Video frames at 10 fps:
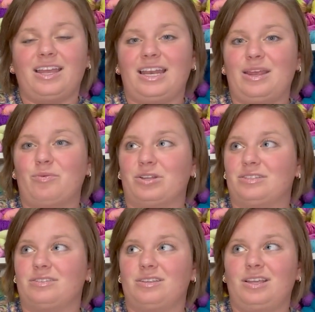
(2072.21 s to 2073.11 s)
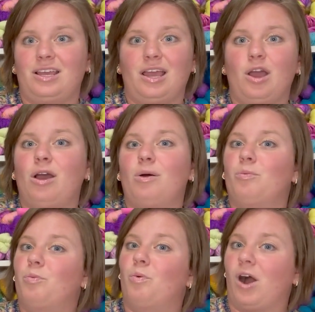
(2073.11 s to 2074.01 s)
and it was
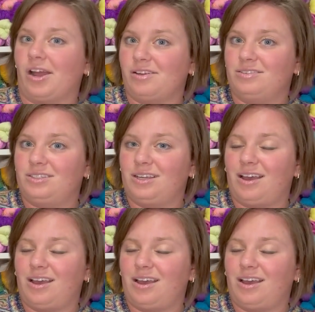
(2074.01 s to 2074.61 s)
wild.